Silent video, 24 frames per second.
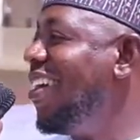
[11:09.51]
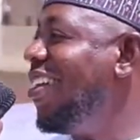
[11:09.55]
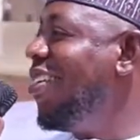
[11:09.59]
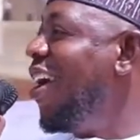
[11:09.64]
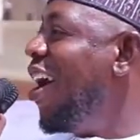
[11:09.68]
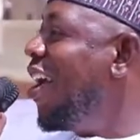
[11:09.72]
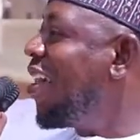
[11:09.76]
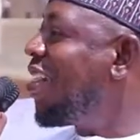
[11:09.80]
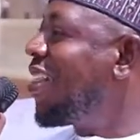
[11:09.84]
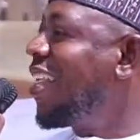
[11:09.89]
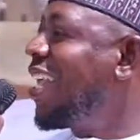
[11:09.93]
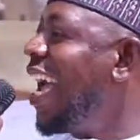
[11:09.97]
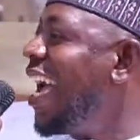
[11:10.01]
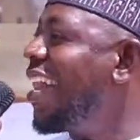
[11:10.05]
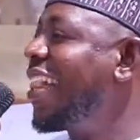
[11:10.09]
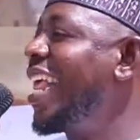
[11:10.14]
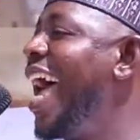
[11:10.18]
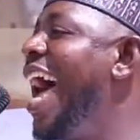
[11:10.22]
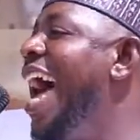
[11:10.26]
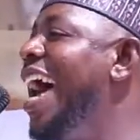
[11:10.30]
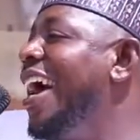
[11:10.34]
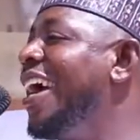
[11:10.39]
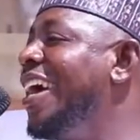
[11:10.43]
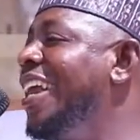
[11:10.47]
Don't get
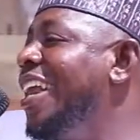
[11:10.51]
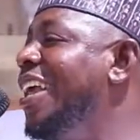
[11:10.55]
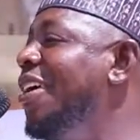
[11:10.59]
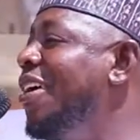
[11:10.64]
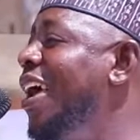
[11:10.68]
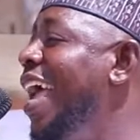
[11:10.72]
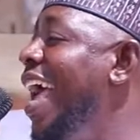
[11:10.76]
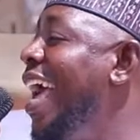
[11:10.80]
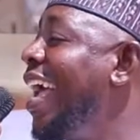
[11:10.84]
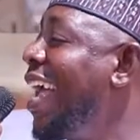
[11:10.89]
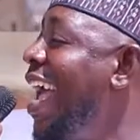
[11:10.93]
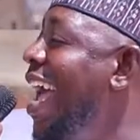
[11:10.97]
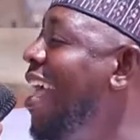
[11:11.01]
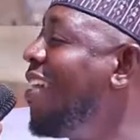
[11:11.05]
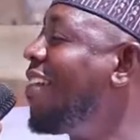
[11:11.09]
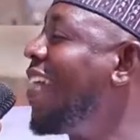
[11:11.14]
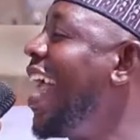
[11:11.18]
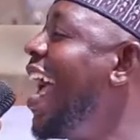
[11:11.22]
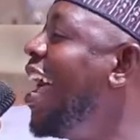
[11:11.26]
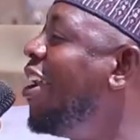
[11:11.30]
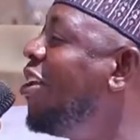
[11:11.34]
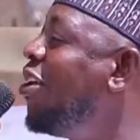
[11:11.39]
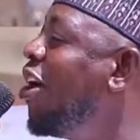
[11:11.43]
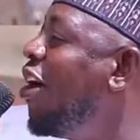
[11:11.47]
angry
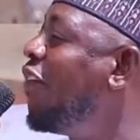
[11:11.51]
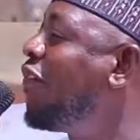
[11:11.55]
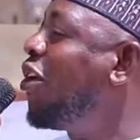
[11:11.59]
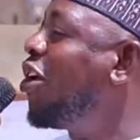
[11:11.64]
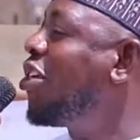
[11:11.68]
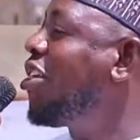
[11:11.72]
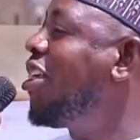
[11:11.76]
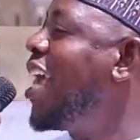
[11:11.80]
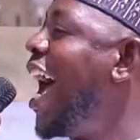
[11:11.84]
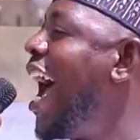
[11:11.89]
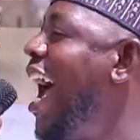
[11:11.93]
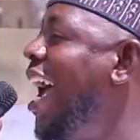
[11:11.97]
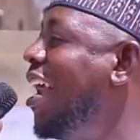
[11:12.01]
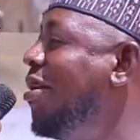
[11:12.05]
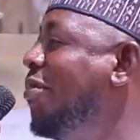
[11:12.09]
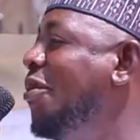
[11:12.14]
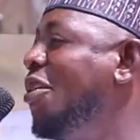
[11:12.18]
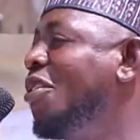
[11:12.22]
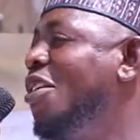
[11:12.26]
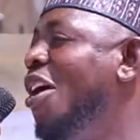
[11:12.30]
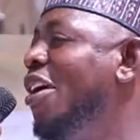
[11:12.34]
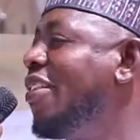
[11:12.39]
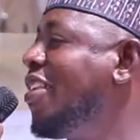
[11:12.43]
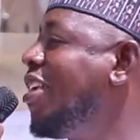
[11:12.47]
against any of your child
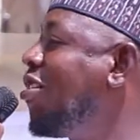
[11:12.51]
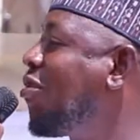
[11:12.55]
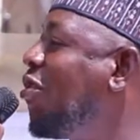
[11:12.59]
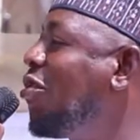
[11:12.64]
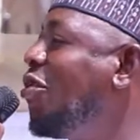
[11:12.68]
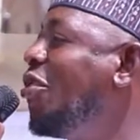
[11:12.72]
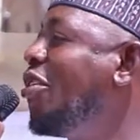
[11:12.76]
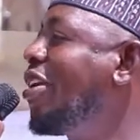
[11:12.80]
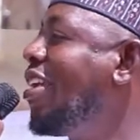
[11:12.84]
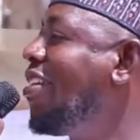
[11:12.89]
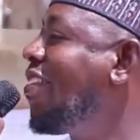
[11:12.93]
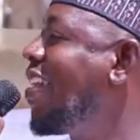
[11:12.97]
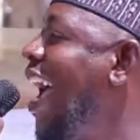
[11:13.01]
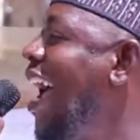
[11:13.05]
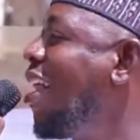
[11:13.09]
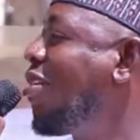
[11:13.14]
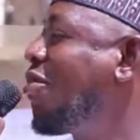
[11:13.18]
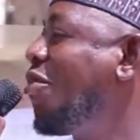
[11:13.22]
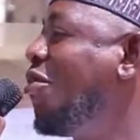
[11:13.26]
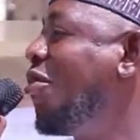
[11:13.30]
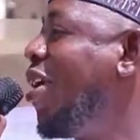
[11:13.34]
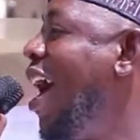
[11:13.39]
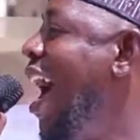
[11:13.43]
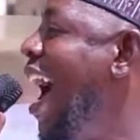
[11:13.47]
because you couldn't recite
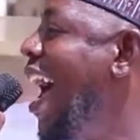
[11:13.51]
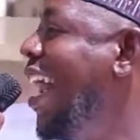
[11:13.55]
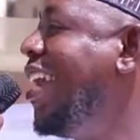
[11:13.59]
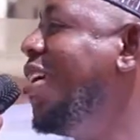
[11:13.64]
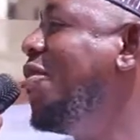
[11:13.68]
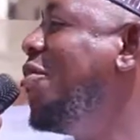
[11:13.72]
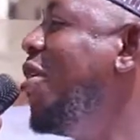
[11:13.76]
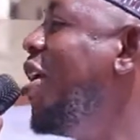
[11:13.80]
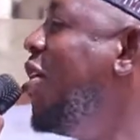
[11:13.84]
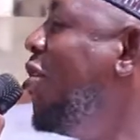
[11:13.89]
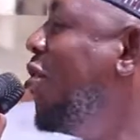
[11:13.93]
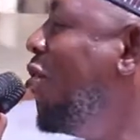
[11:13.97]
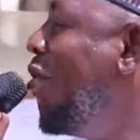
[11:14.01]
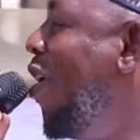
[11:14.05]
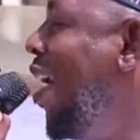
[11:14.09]
Quran the way you